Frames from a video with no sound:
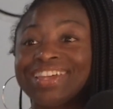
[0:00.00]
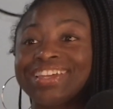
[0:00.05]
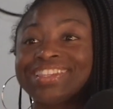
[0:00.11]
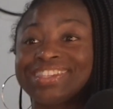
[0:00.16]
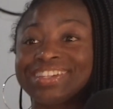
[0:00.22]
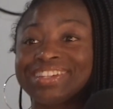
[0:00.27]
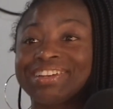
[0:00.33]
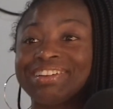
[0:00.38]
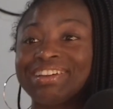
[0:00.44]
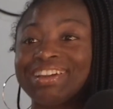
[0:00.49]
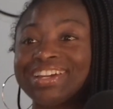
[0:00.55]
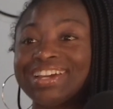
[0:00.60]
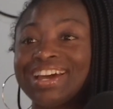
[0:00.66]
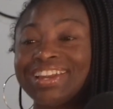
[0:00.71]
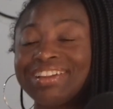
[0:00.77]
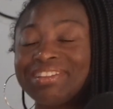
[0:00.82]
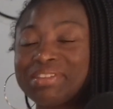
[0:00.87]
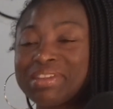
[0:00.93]
That's a great,
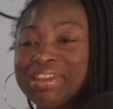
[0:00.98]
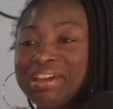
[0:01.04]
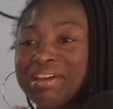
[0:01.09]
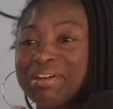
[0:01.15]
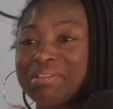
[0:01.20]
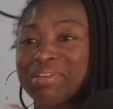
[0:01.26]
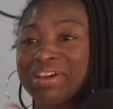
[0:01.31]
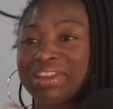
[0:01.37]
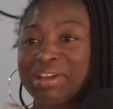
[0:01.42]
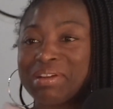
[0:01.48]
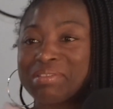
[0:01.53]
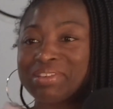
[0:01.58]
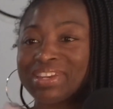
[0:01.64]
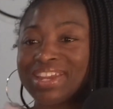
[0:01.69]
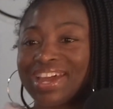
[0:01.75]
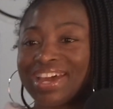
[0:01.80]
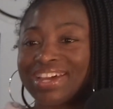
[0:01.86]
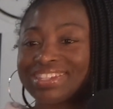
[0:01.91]
I don't know what I
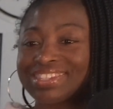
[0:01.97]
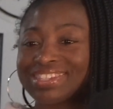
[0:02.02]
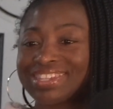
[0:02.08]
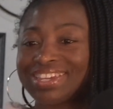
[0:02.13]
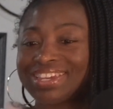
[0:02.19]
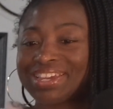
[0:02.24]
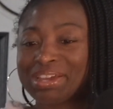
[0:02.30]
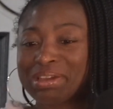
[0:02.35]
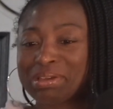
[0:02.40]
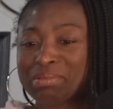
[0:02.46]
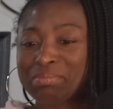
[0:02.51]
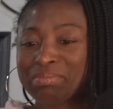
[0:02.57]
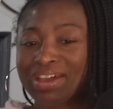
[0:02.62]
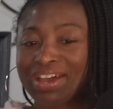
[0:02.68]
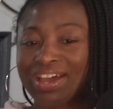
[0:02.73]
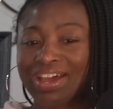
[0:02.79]
would ask him.